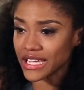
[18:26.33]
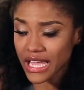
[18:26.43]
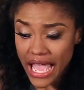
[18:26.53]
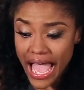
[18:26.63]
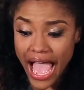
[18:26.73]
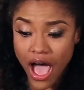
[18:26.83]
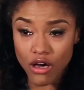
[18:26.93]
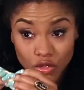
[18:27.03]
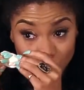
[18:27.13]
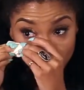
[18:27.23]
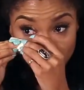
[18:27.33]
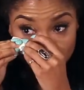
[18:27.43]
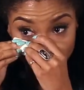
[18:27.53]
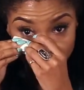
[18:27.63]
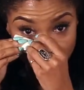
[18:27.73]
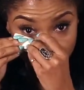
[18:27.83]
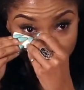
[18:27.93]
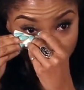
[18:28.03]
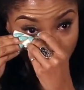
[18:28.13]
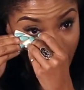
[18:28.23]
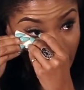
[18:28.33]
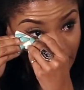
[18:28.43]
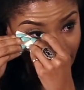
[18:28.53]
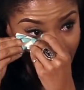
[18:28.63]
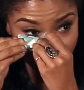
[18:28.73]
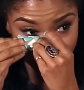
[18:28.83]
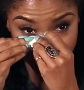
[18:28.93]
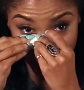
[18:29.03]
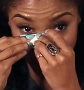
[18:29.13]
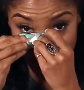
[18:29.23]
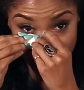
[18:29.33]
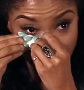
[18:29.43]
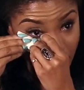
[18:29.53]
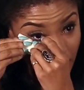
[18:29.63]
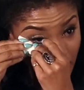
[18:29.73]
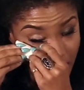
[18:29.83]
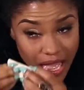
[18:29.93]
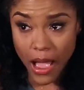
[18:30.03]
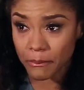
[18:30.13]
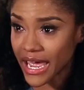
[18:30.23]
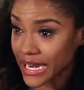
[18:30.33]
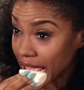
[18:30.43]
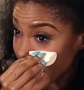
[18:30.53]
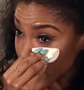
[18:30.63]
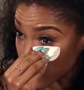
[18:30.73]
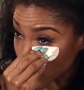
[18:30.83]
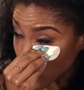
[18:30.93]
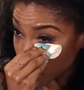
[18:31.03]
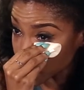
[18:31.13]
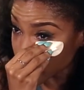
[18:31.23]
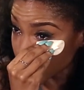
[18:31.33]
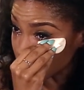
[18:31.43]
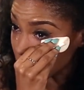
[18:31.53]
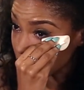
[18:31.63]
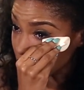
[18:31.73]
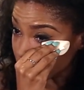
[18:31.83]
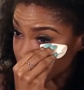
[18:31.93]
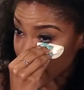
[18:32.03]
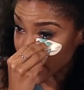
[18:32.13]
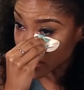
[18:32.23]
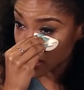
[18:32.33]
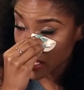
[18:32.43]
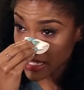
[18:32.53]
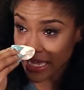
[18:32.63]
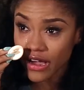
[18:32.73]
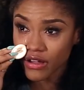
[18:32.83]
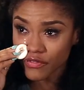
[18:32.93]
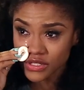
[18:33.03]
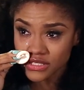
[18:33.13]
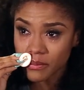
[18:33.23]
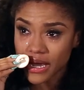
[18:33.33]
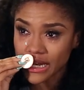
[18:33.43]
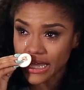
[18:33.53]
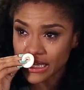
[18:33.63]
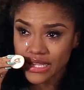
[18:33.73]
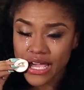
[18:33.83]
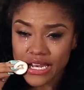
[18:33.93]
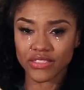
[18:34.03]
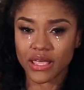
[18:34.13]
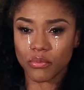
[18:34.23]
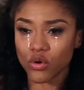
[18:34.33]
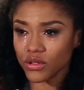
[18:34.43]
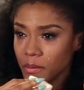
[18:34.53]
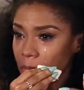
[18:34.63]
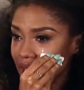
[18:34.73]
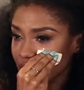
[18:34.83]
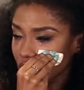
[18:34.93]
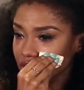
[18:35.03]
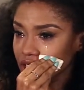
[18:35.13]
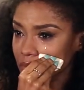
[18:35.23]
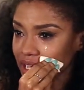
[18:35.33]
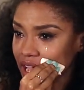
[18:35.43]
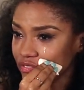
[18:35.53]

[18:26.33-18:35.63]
Like, how the world do people do that? Like, I feel like I'm not able of, like, caring for somebody like that and then pulling back on them.